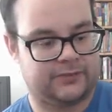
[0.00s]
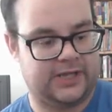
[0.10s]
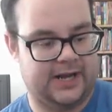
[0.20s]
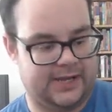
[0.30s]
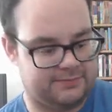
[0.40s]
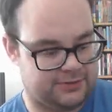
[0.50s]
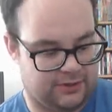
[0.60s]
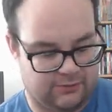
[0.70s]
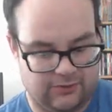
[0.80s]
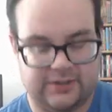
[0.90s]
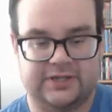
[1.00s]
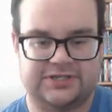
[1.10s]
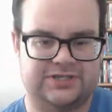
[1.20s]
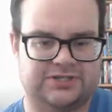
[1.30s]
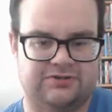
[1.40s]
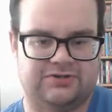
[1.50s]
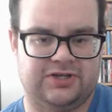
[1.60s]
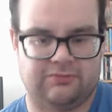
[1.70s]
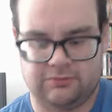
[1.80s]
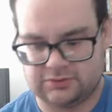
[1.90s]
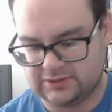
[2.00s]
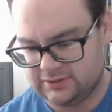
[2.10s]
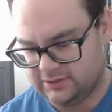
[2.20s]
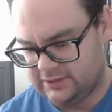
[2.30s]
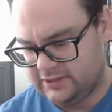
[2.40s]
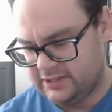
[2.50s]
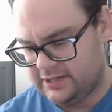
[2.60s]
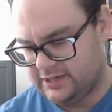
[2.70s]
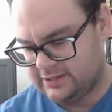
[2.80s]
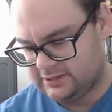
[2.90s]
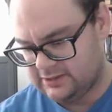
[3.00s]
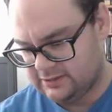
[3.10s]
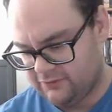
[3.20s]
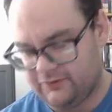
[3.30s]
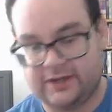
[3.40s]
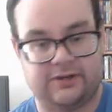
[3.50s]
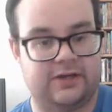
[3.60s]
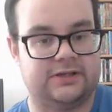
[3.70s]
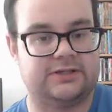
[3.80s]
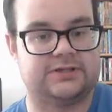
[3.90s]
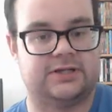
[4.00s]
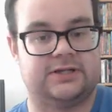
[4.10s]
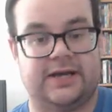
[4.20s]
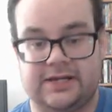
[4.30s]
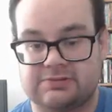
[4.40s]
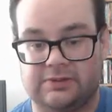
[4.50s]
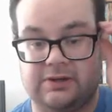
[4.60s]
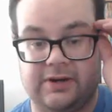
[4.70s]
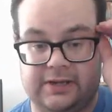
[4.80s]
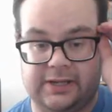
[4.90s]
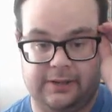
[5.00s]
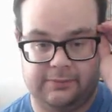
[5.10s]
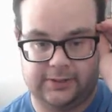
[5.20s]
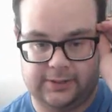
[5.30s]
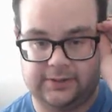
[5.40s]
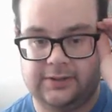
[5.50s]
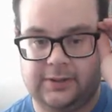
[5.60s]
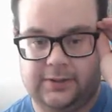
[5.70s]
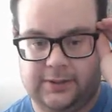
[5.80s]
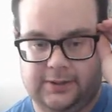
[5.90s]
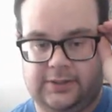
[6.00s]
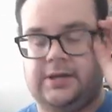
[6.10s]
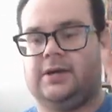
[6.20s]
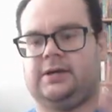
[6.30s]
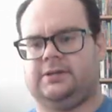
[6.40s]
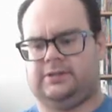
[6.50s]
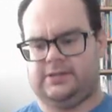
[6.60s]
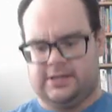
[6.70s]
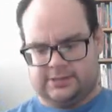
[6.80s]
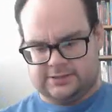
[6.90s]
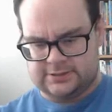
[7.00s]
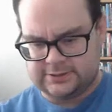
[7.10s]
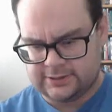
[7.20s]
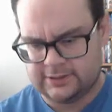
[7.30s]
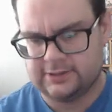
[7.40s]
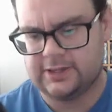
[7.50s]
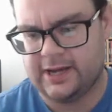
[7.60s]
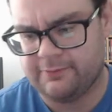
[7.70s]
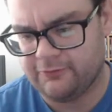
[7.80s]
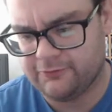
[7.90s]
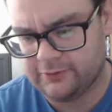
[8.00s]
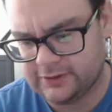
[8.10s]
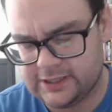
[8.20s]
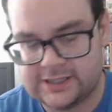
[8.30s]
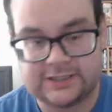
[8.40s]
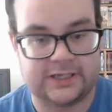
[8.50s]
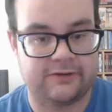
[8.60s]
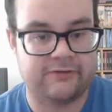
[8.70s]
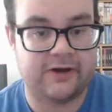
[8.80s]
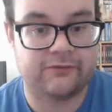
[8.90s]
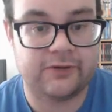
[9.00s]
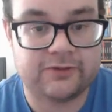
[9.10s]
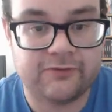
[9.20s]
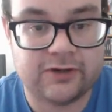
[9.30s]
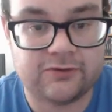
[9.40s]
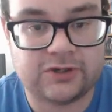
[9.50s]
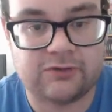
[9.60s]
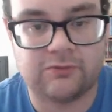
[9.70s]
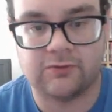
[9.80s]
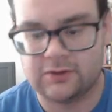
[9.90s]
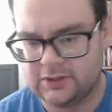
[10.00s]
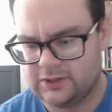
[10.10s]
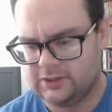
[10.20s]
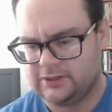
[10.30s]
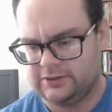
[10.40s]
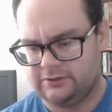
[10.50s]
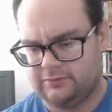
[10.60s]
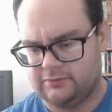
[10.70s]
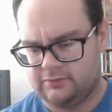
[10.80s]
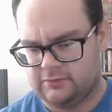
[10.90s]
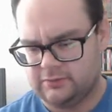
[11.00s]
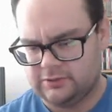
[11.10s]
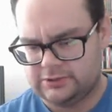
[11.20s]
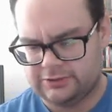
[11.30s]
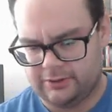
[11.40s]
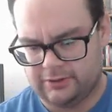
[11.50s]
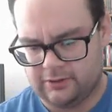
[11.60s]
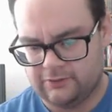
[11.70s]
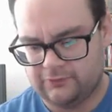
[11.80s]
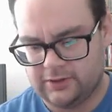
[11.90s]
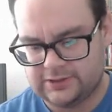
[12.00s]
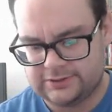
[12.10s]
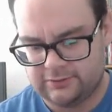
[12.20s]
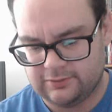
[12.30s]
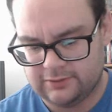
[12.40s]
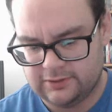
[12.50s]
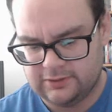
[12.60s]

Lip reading: And I am starting with, it's just 2 sequels, and hopefully I can get these done today. I just want to go ahead and get them done. And that is, I am reviewing the 1995 direct-to-video sequel starring Arnold Falasso,